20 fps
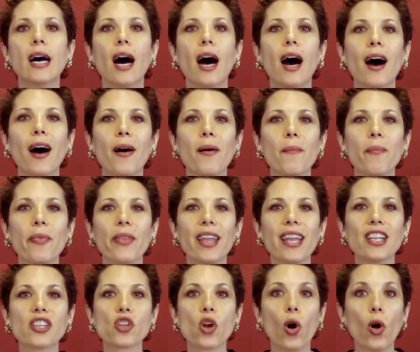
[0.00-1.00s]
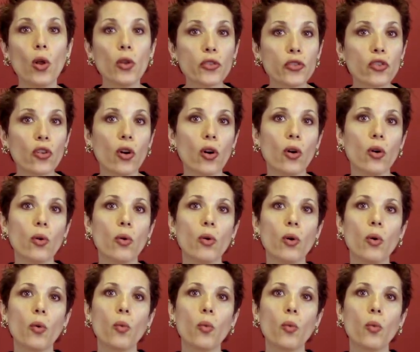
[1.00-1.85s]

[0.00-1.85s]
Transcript: Um, it's also